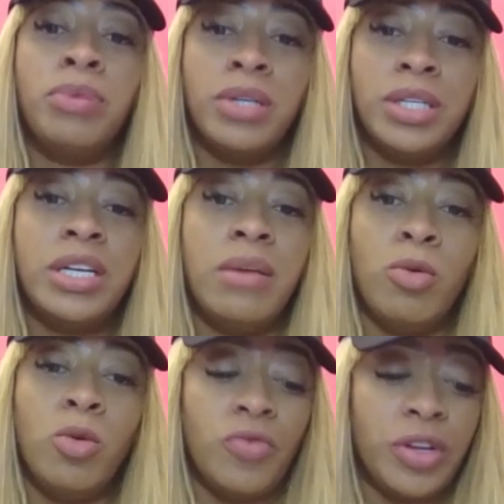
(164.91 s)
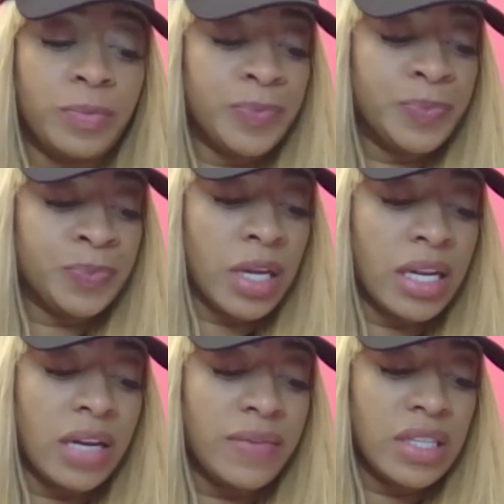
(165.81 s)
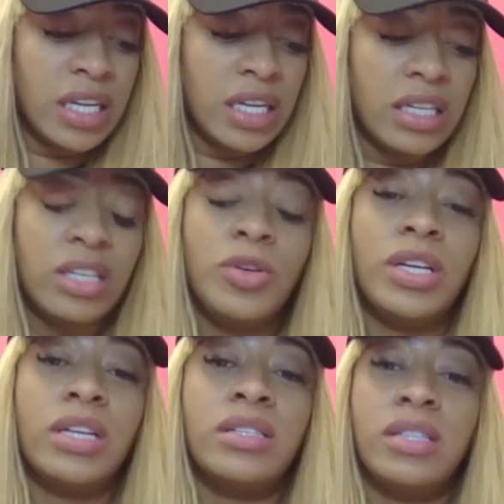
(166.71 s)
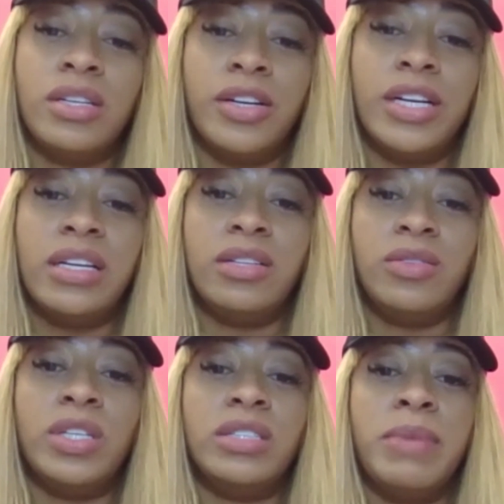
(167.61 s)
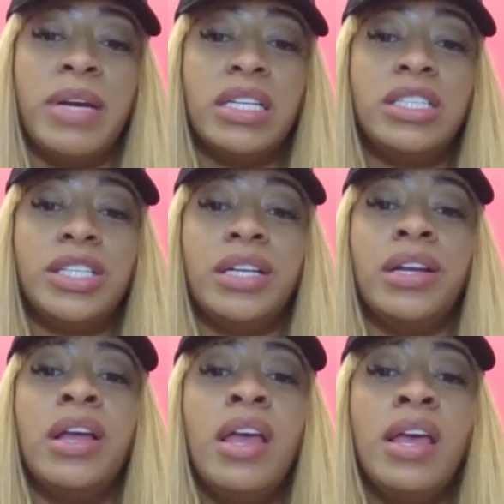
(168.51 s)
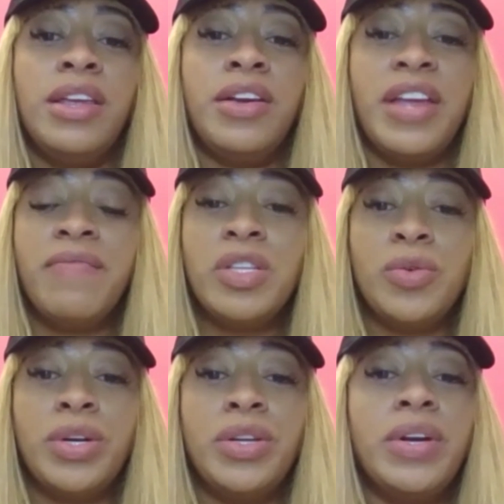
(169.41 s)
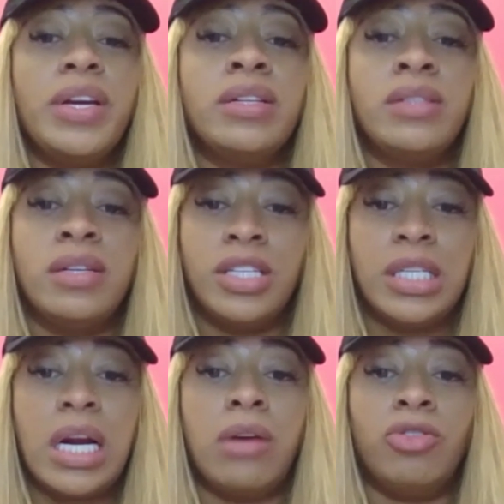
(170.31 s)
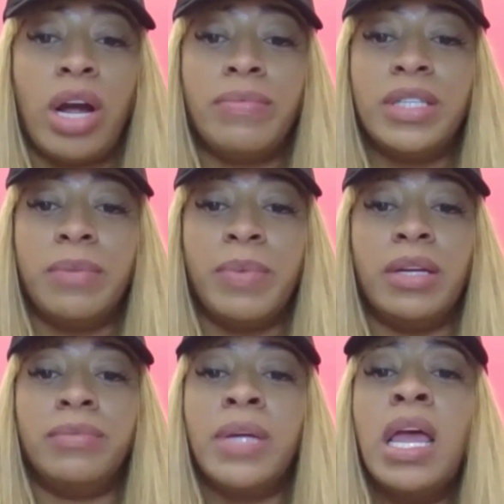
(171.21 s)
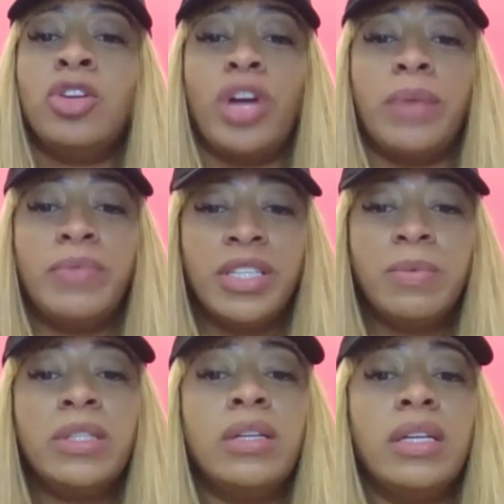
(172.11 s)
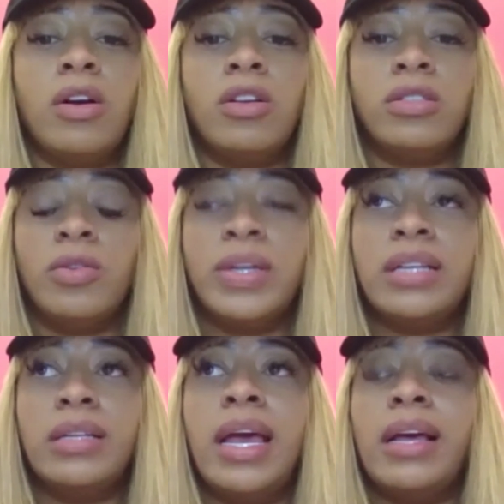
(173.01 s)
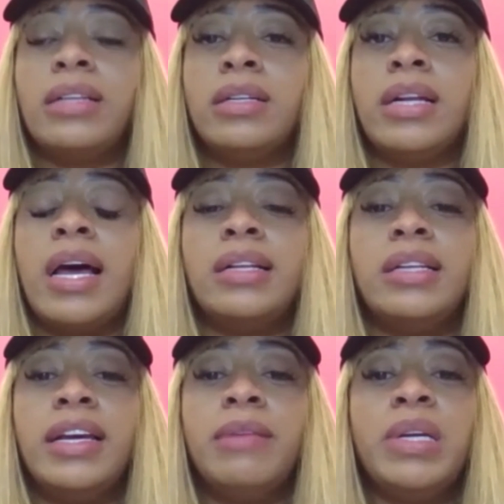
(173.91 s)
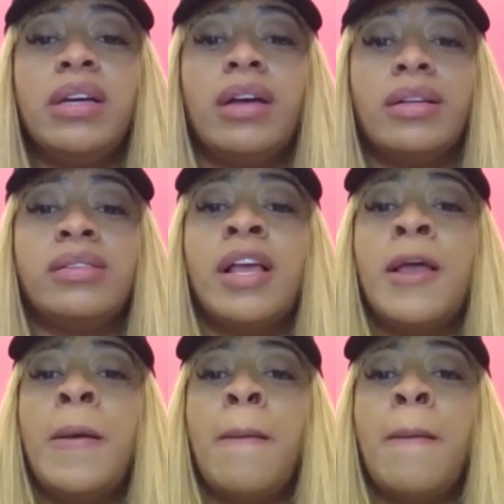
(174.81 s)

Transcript: pushing and moving. Another thing you can consider is when it's managing your inventory, you can consider drop shipping. Drop shipping is also a good, excellent idea because